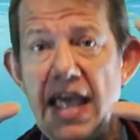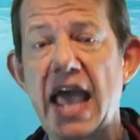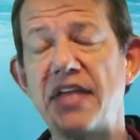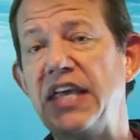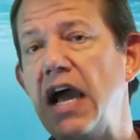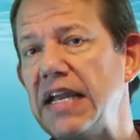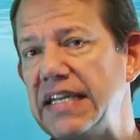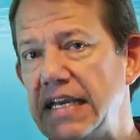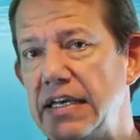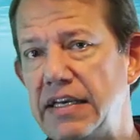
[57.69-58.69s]
And the
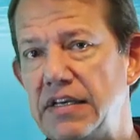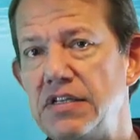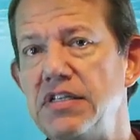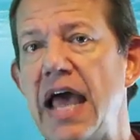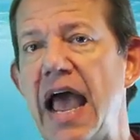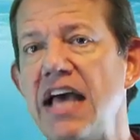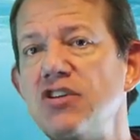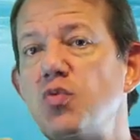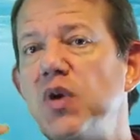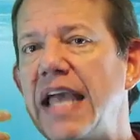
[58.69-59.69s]
idea is
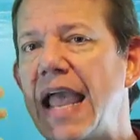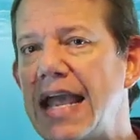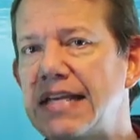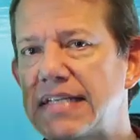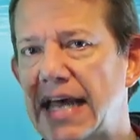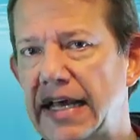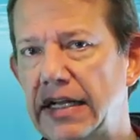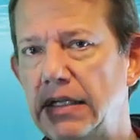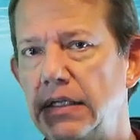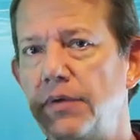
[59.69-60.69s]
as we
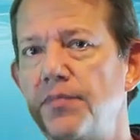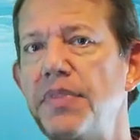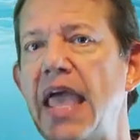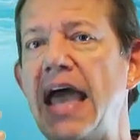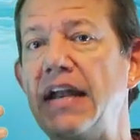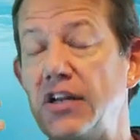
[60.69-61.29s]
exhale and